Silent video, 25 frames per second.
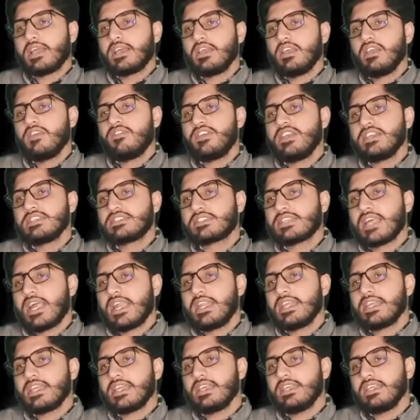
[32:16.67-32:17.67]
if he is
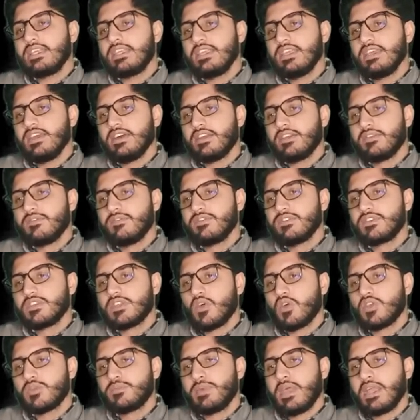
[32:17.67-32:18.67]
standing here,
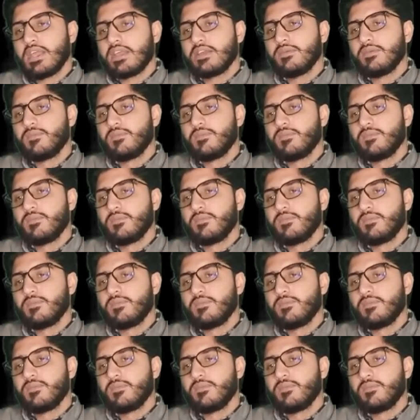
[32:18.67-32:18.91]
south bank,